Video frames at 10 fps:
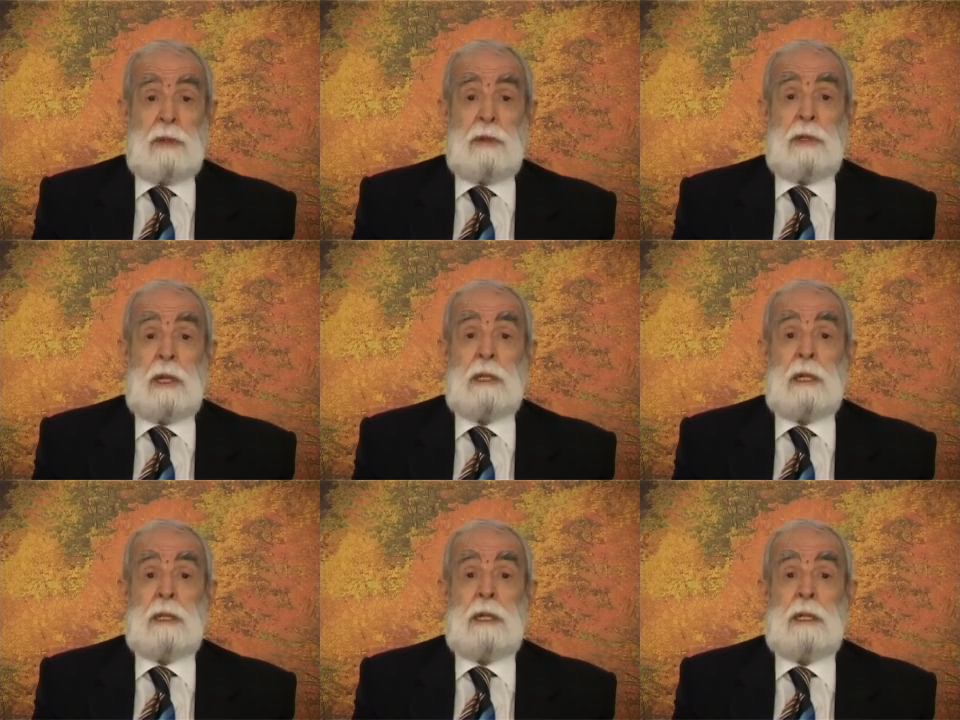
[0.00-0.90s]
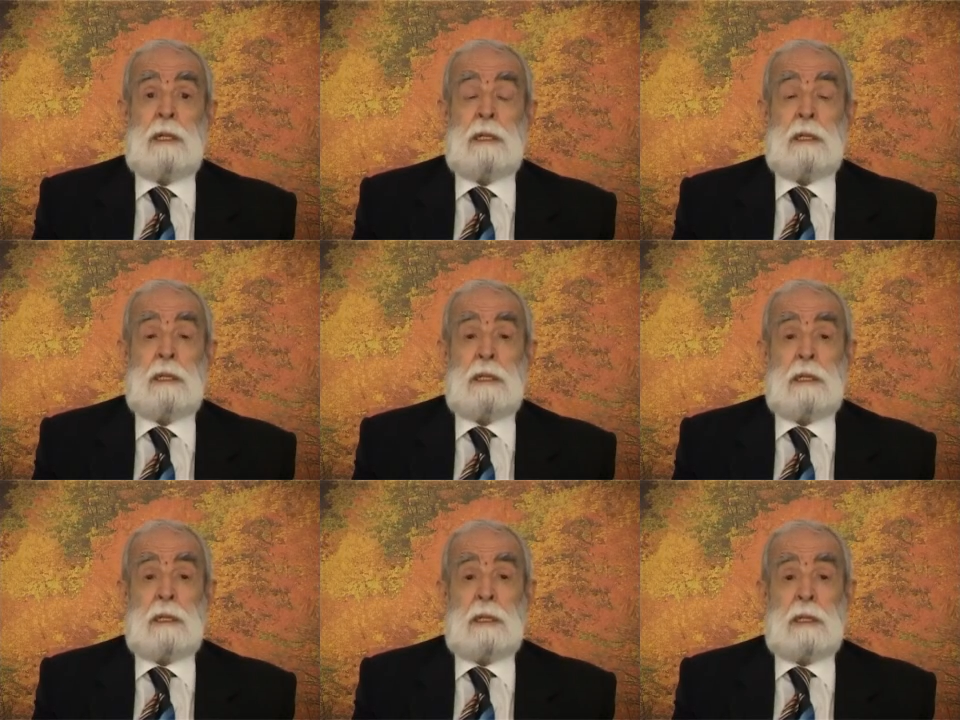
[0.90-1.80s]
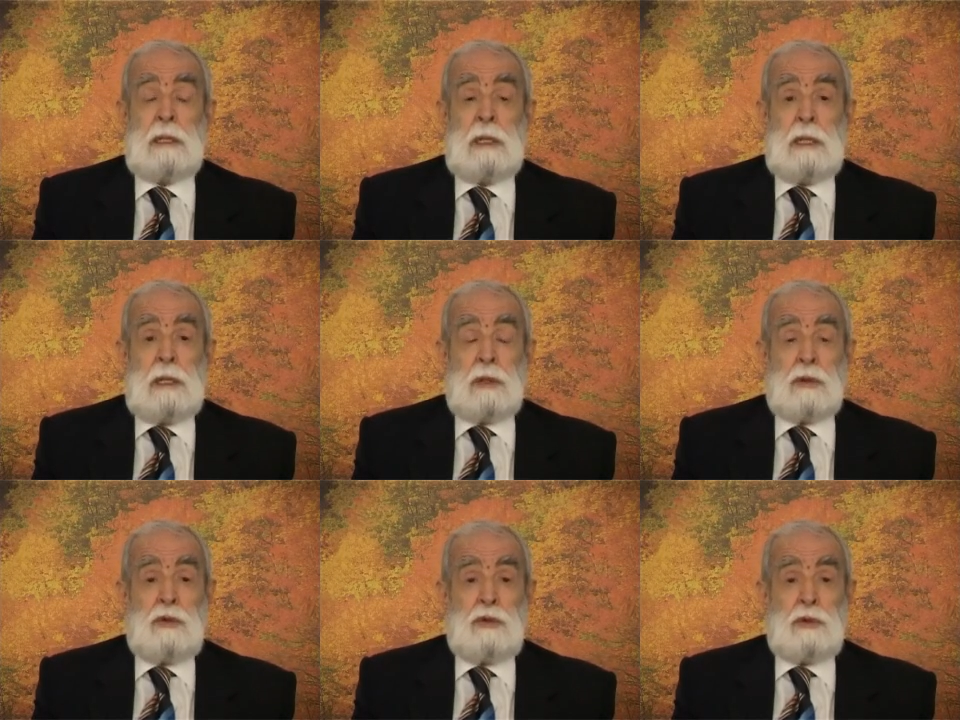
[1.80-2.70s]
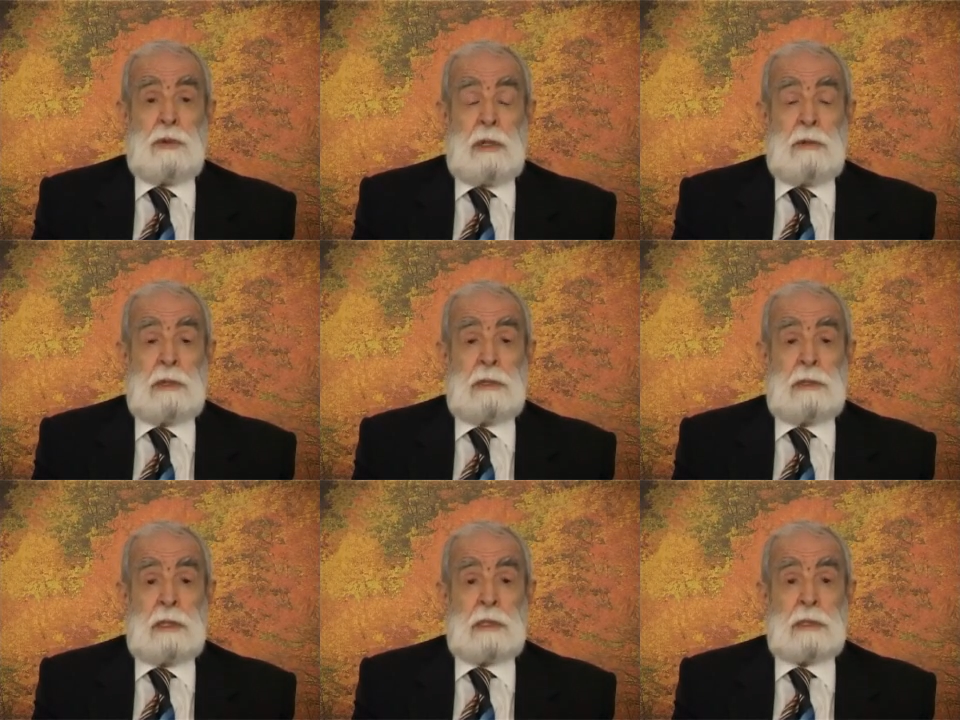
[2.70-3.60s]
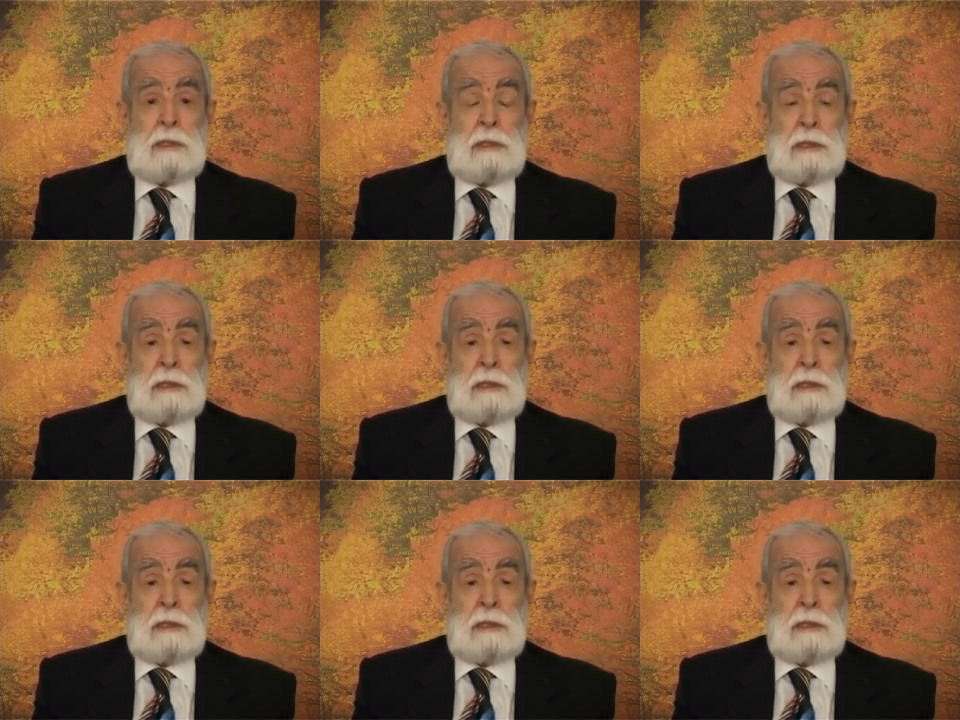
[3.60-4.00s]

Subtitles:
Bir gün Allah'la konuşmaya başlayacaktır.